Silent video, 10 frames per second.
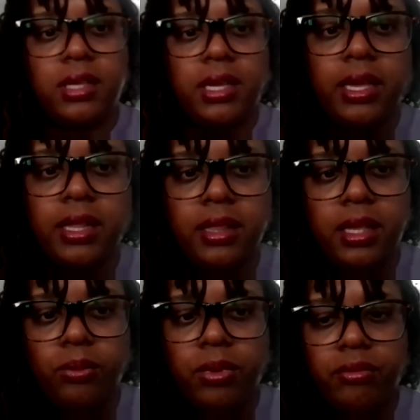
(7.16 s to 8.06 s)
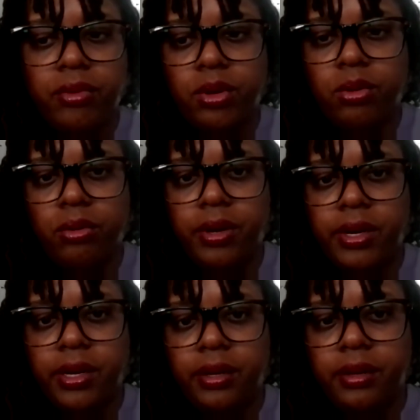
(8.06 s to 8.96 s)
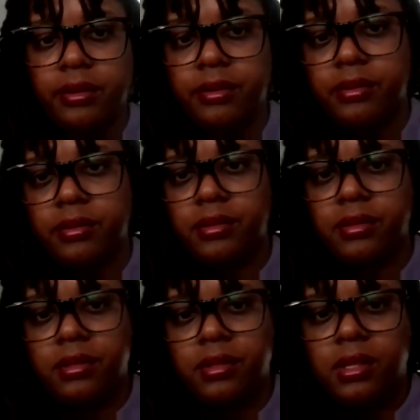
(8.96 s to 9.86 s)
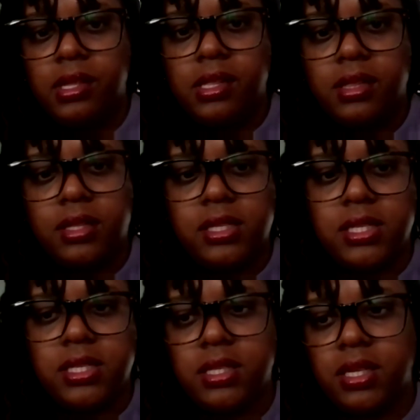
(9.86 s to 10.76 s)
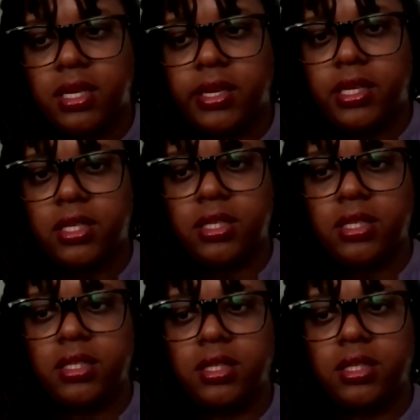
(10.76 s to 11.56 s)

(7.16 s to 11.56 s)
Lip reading: Okay, I think we're recording. This is like